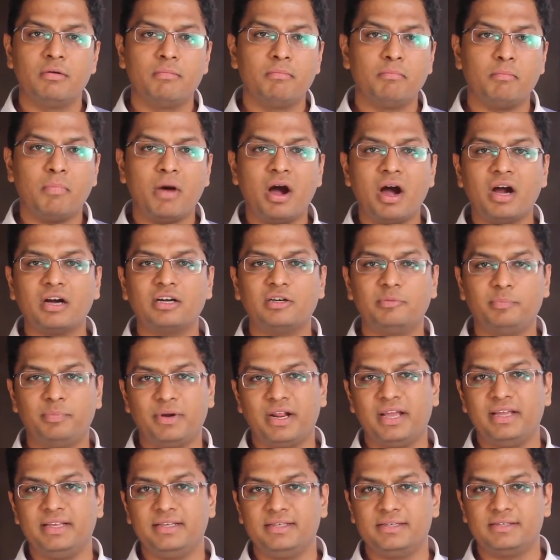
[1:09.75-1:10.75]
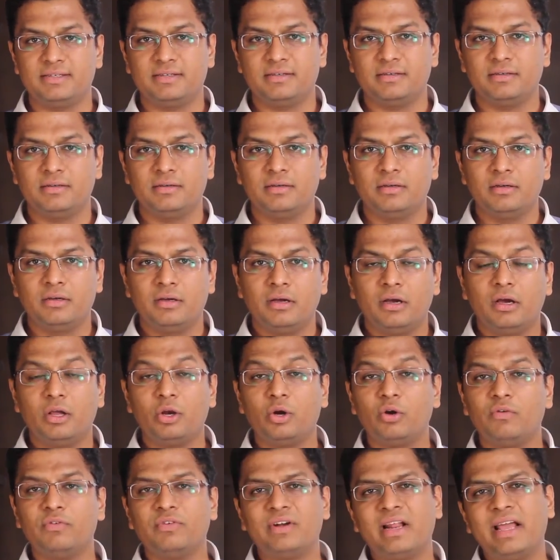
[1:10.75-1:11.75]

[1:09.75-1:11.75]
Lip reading: Marked price. A lot of